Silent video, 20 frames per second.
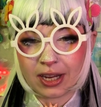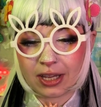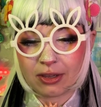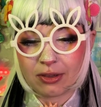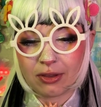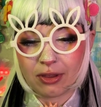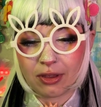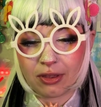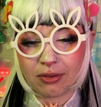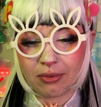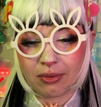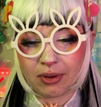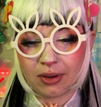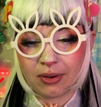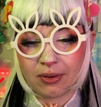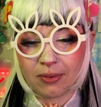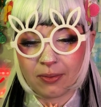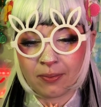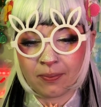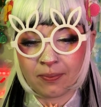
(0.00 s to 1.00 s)
you through
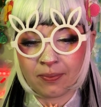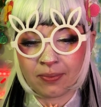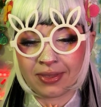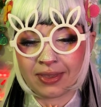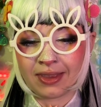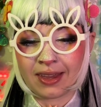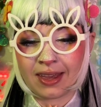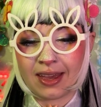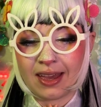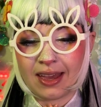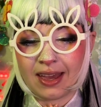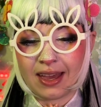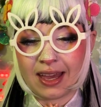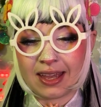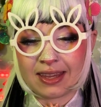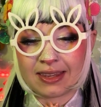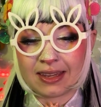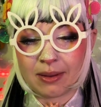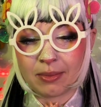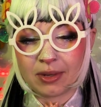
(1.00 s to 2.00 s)
a
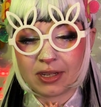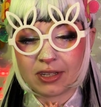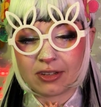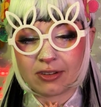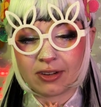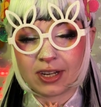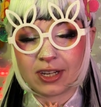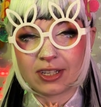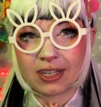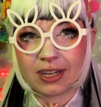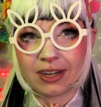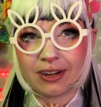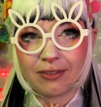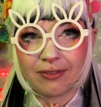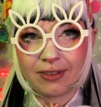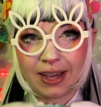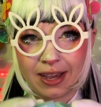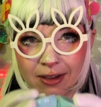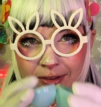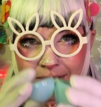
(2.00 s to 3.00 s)
demonstration of how to